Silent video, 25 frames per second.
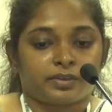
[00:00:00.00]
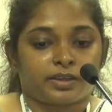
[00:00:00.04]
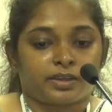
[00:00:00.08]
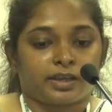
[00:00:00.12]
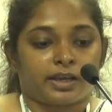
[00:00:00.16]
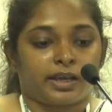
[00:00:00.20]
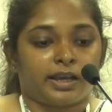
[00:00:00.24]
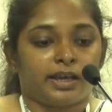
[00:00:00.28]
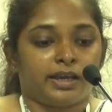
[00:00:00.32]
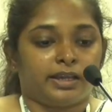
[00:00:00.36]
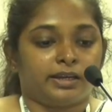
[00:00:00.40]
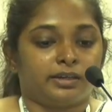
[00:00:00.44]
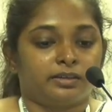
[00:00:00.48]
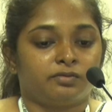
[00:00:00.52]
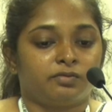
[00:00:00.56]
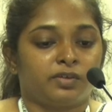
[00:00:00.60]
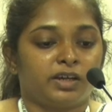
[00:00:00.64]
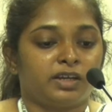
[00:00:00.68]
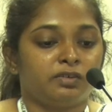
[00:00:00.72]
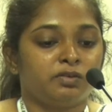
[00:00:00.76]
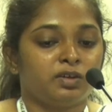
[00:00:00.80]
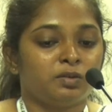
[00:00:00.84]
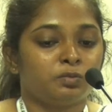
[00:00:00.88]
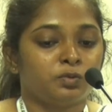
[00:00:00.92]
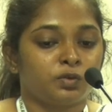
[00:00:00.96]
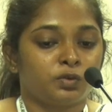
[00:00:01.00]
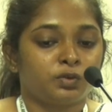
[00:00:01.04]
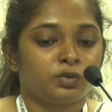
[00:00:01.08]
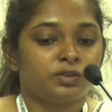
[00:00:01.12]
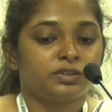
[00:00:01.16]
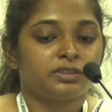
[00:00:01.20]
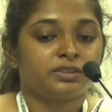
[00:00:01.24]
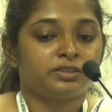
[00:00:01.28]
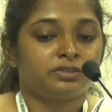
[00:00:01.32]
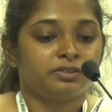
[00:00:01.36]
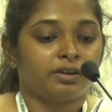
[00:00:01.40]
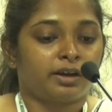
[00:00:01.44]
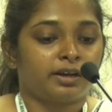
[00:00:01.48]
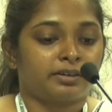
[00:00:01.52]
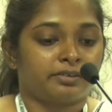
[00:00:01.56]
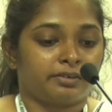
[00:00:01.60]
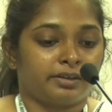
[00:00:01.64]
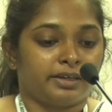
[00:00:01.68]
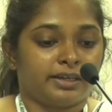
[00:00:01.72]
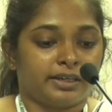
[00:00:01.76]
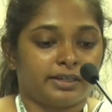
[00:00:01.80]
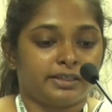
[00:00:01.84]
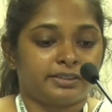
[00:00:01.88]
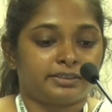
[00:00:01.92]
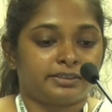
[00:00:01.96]
And when we move to the drug
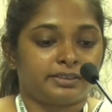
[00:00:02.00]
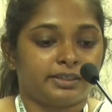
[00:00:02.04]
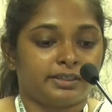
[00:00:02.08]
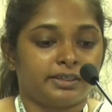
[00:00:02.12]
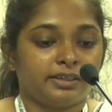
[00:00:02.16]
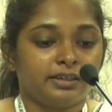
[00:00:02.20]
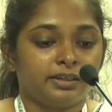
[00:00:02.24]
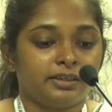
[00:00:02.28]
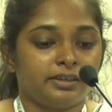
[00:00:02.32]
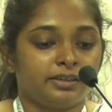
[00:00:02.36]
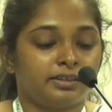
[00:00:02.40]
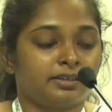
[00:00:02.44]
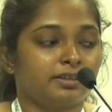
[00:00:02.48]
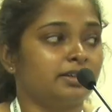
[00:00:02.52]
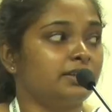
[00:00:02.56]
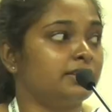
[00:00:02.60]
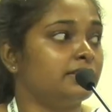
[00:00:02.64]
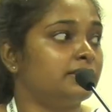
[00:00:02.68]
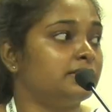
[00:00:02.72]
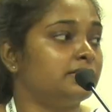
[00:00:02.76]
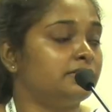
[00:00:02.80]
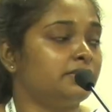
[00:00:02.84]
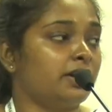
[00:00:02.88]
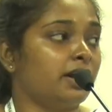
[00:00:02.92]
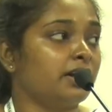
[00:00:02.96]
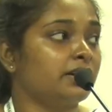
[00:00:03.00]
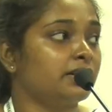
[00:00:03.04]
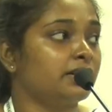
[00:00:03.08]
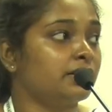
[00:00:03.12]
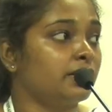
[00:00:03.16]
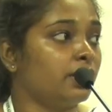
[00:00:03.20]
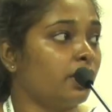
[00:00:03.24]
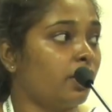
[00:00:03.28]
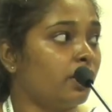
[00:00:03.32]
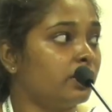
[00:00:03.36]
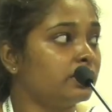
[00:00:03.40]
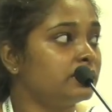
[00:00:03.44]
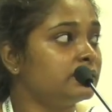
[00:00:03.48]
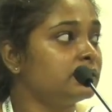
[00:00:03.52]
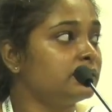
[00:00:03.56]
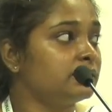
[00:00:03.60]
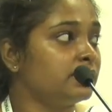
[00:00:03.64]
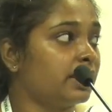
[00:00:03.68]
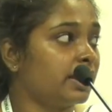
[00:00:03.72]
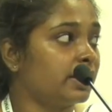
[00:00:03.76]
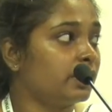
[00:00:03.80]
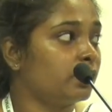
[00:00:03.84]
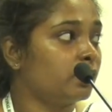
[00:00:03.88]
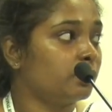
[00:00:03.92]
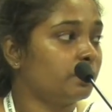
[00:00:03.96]
releasing, the drug loaded
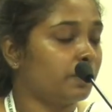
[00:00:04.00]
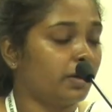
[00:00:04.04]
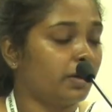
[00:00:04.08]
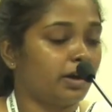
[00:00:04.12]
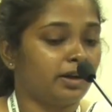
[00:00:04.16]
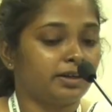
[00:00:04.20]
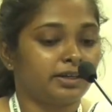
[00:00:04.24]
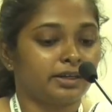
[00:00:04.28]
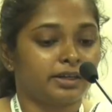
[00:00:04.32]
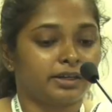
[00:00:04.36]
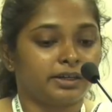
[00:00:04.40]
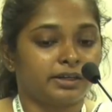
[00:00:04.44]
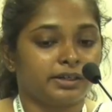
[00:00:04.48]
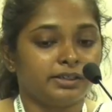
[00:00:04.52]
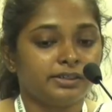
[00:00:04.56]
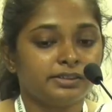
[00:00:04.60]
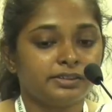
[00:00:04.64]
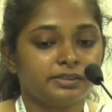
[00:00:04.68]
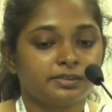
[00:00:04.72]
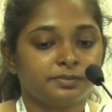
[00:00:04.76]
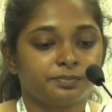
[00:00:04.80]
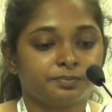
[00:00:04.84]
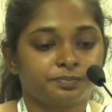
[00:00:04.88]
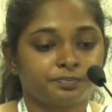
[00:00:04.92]
nanoparticles